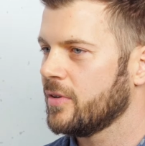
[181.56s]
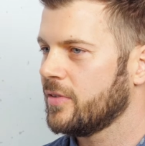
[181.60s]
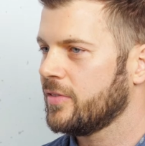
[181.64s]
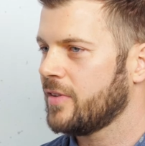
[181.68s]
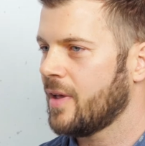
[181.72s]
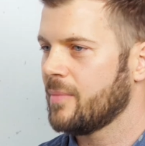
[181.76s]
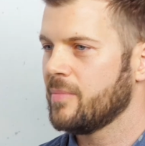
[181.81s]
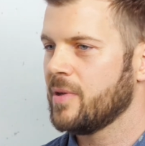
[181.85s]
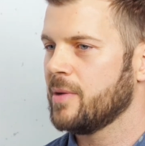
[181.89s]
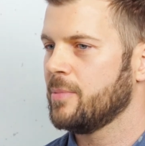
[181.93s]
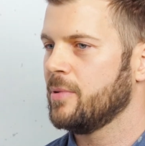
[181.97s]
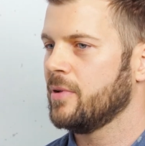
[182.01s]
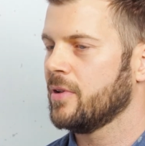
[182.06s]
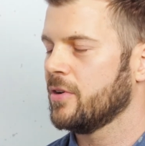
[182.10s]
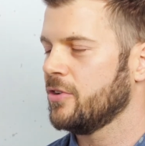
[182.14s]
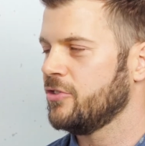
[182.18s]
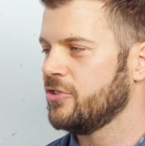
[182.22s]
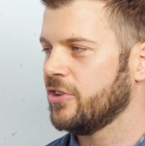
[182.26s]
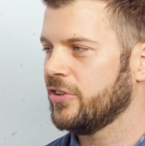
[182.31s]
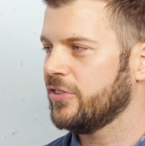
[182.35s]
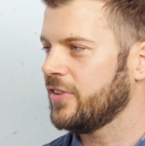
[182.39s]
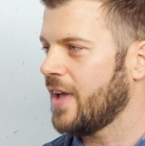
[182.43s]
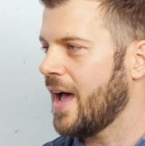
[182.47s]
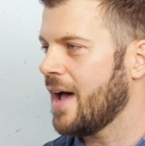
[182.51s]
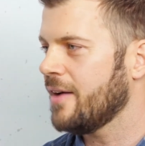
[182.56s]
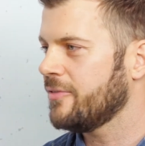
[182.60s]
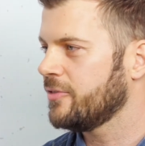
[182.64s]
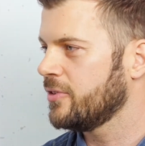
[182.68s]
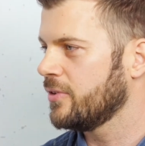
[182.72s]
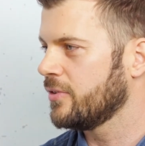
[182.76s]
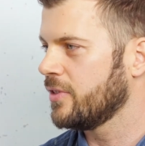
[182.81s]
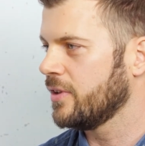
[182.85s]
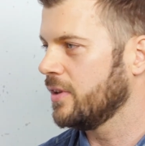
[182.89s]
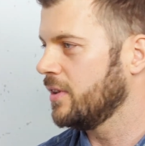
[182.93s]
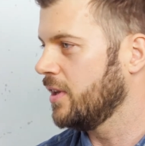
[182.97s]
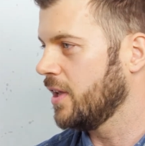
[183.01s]
Some people are just
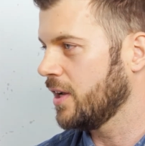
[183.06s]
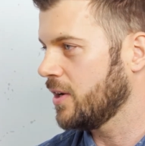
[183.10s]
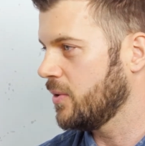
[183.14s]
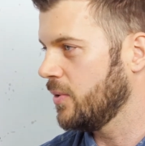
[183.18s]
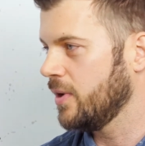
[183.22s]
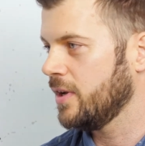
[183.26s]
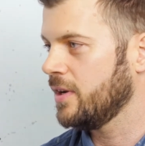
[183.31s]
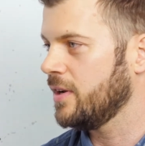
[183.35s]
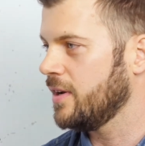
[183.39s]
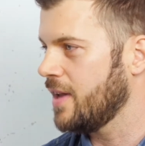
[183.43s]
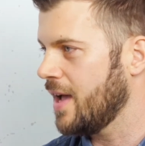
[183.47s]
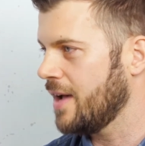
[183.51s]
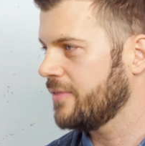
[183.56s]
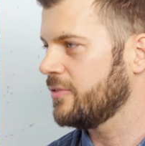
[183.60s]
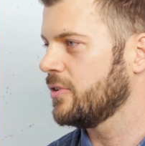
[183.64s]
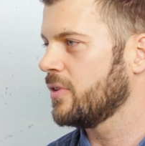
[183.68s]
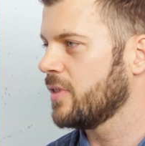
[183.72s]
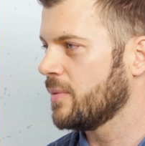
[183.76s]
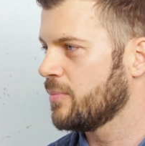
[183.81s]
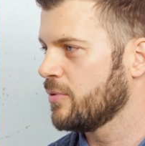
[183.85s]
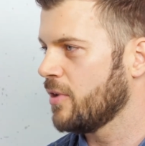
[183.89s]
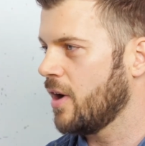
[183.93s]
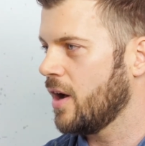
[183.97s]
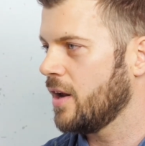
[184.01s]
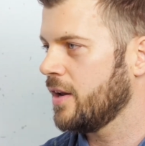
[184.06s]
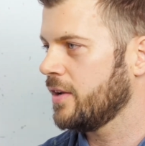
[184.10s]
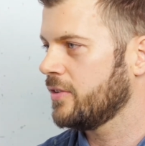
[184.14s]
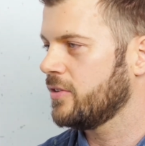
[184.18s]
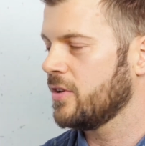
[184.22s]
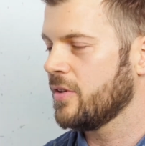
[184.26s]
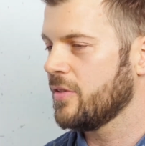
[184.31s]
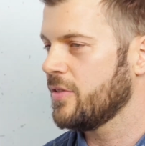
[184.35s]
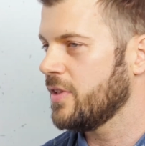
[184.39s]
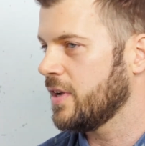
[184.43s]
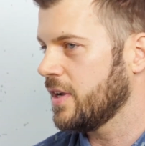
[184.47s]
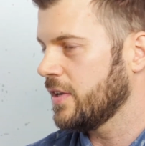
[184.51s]
after the liquid and after the product
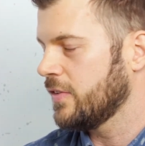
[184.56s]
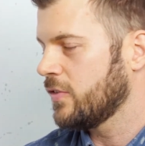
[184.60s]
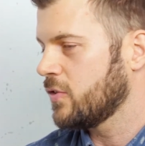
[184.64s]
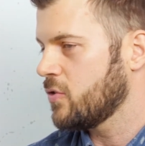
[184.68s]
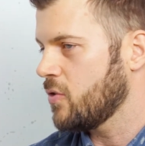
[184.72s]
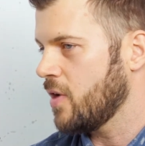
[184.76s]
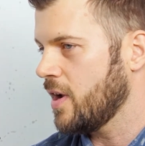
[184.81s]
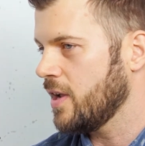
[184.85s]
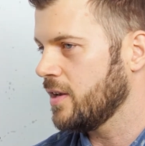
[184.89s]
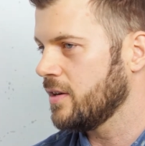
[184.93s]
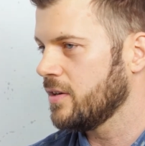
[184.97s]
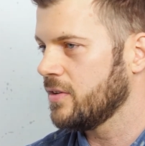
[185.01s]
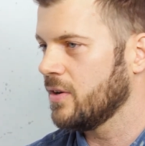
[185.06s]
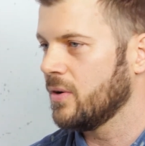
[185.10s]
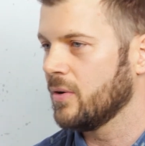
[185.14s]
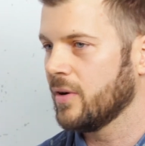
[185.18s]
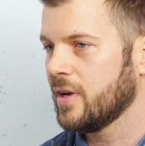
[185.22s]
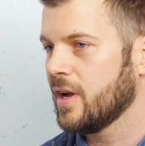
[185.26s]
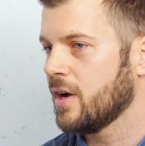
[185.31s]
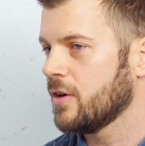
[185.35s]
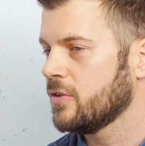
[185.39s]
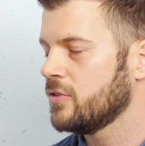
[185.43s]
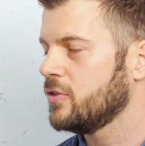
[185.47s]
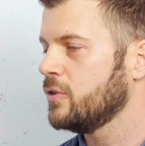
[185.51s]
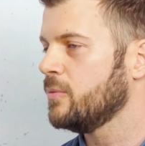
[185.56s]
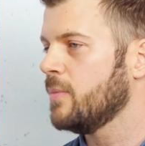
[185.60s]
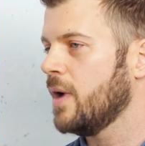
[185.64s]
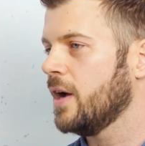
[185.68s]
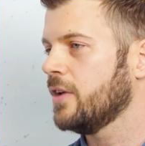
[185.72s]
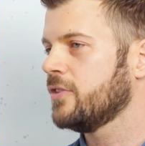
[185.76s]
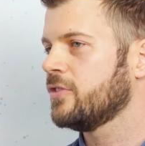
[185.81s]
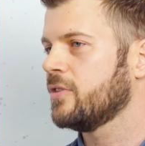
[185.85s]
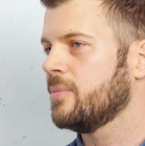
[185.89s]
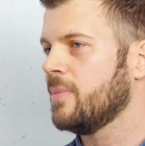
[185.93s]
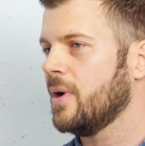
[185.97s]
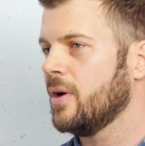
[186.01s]
and think it's great and don't care too
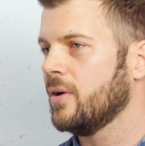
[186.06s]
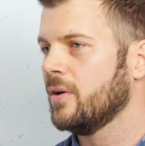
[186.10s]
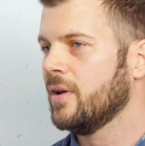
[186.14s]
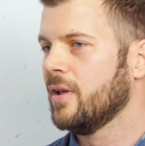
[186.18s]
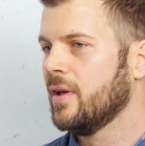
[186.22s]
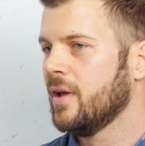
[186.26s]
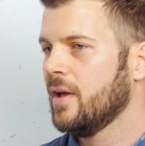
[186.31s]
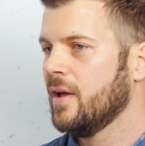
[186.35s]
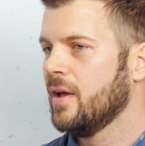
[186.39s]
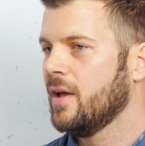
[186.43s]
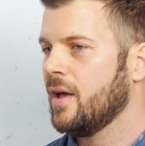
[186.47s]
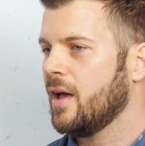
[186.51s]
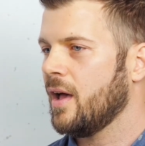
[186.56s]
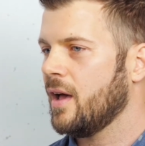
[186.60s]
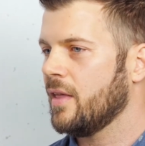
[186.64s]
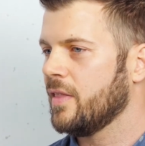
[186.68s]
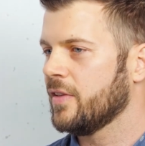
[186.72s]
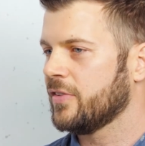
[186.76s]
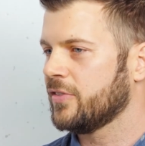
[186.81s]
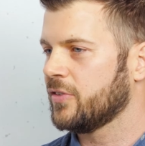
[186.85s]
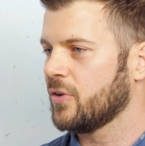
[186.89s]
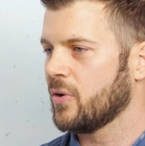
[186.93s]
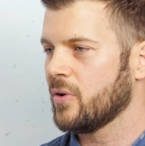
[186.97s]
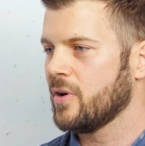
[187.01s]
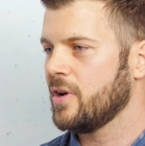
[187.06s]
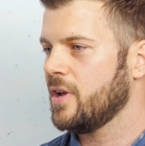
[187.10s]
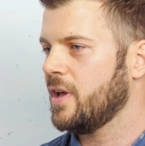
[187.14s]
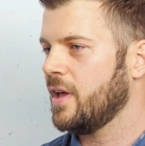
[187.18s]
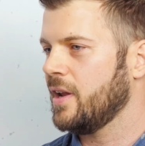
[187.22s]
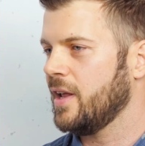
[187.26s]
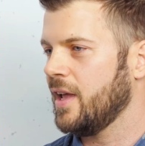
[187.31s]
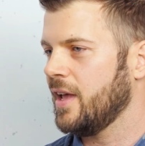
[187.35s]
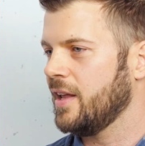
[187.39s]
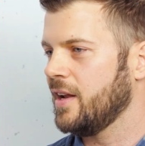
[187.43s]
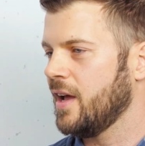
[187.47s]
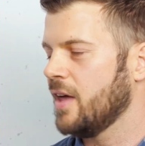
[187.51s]
much about the story,
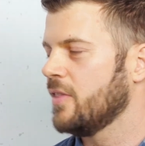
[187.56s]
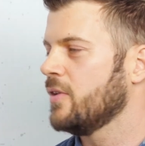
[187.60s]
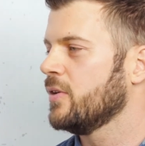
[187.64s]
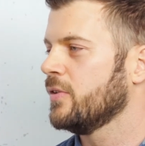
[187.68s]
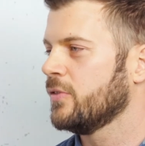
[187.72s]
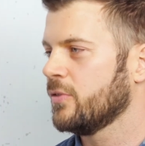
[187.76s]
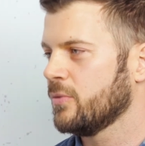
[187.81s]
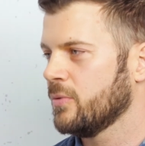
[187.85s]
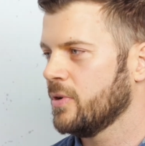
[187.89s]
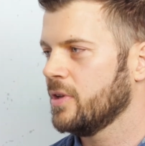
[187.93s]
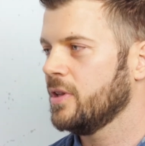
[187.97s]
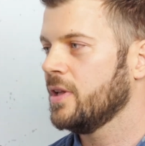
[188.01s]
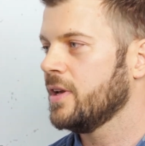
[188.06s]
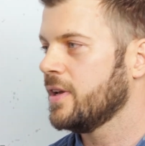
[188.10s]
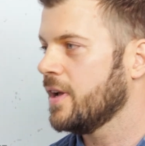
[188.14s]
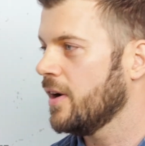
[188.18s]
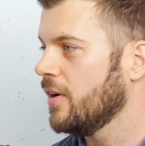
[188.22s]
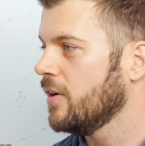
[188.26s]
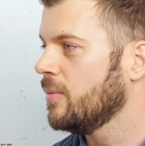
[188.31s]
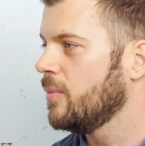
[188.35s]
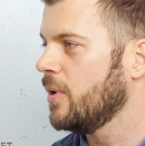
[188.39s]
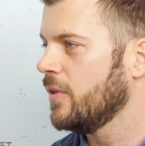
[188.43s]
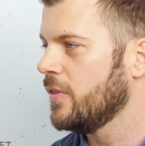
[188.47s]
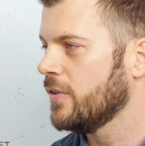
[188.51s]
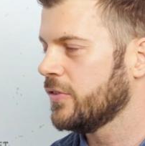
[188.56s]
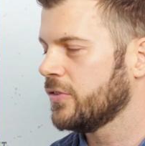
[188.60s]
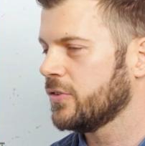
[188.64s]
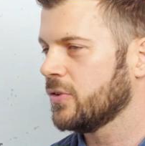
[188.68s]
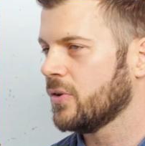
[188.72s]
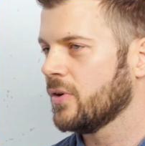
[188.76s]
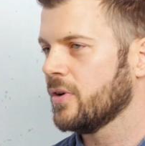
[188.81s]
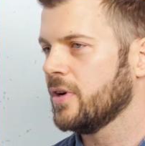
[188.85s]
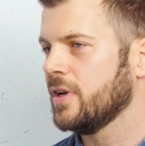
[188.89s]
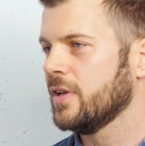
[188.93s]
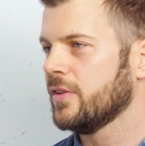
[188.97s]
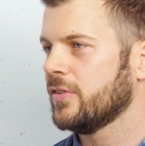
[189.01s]
and others really care about the
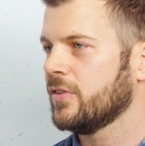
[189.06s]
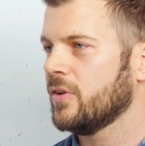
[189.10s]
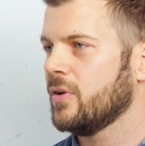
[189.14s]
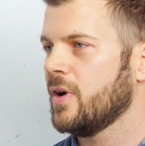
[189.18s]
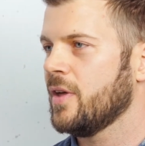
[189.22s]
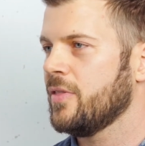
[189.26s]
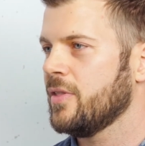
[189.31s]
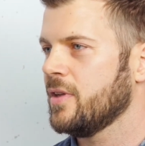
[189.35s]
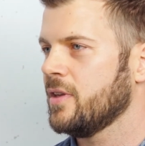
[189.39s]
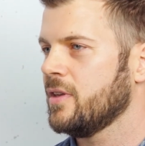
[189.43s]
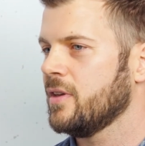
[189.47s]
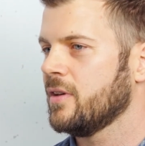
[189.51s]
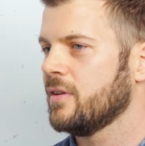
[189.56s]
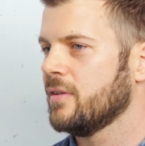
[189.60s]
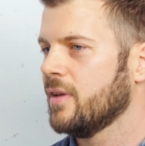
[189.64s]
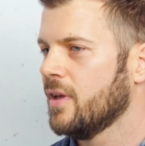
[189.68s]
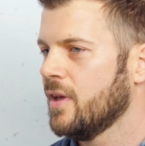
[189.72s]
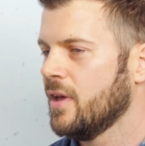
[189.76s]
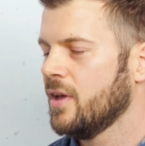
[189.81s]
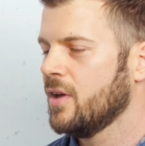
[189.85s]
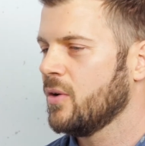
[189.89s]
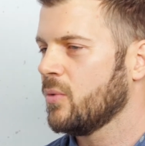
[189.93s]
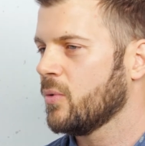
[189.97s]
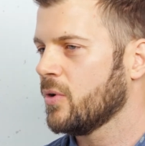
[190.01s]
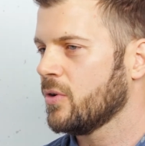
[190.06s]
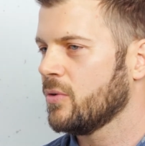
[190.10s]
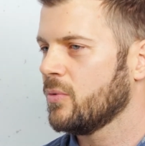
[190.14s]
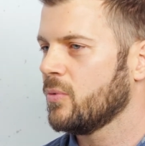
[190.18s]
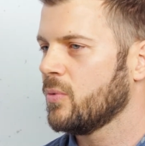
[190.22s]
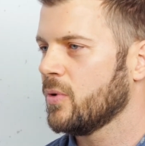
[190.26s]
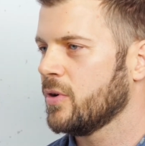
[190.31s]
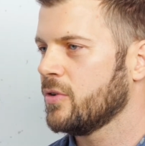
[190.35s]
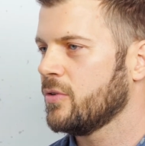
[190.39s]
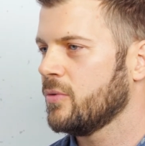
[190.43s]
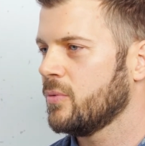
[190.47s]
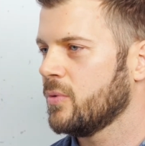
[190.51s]
story. And so I think
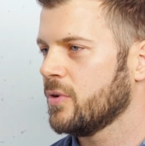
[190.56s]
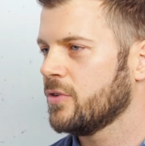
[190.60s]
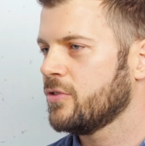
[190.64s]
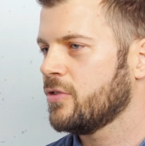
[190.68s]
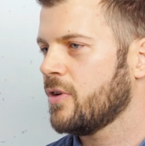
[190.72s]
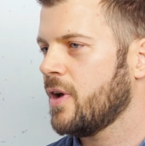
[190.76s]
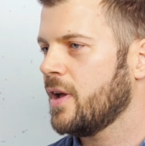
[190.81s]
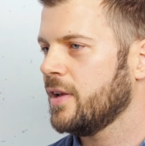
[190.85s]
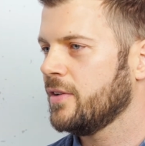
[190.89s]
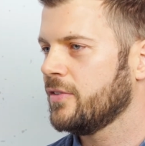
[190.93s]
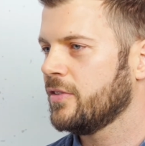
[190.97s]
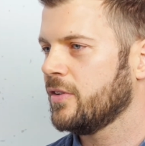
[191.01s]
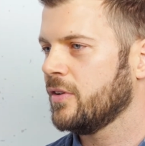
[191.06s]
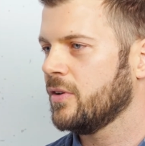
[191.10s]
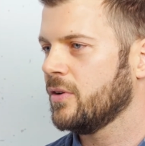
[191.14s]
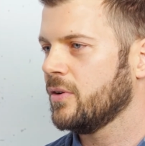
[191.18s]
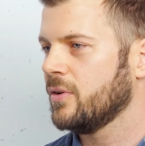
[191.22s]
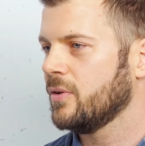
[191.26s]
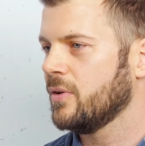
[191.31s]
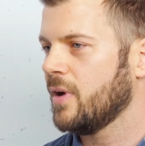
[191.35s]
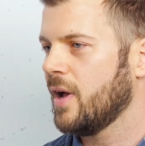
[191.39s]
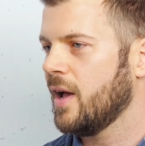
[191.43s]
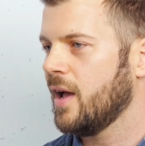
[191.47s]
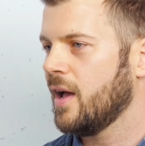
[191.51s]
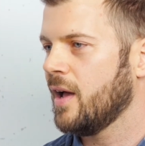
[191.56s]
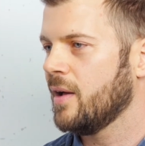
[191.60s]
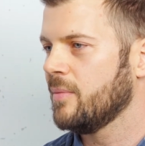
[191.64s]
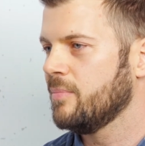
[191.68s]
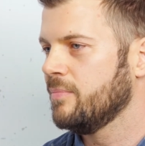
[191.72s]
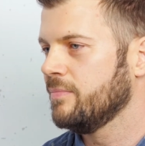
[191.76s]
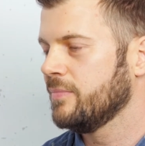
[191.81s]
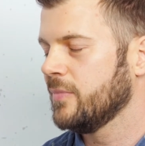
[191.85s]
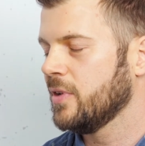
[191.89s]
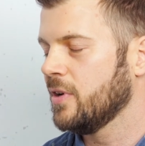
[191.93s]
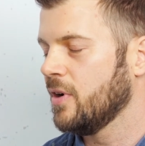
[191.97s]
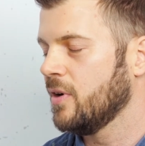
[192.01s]
we're trying to
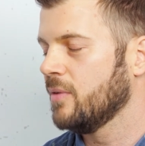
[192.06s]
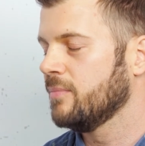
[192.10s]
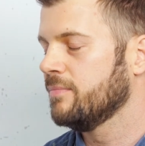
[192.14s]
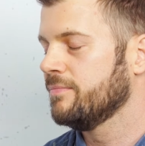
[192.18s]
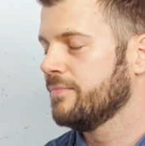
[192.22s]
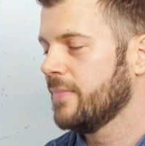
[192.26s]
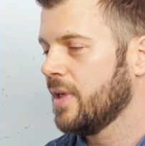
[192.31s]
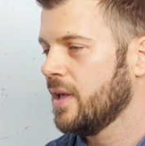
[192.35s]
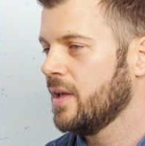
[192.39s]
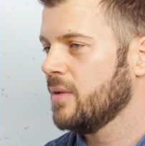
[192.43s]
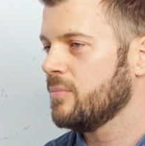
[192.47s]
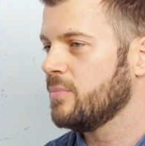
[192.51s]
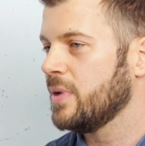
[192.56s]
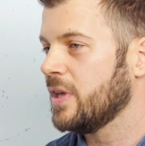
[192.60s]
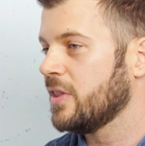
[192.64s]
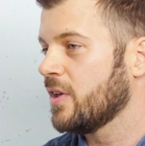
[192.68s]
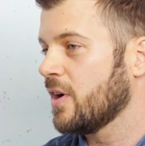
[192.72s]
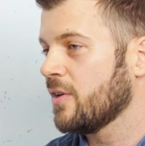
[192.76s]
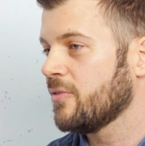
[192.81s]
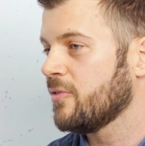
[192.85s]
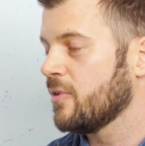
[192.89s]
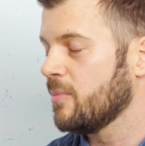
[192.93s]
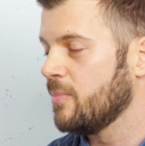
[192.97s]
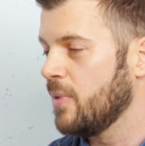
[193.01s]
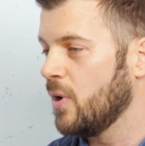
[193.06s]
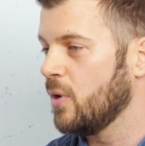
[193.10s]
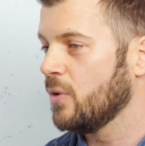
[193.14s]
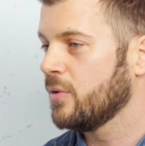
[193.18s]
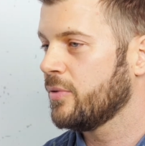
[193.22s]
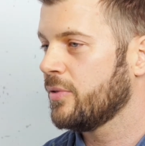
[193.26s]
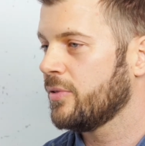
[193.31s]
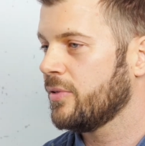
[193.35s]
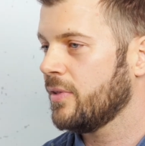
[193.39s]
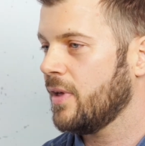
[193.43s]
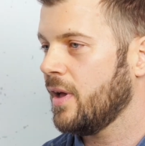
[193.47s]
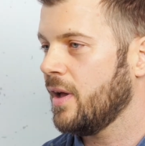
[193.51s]
be there for
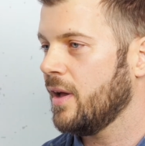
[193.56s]
both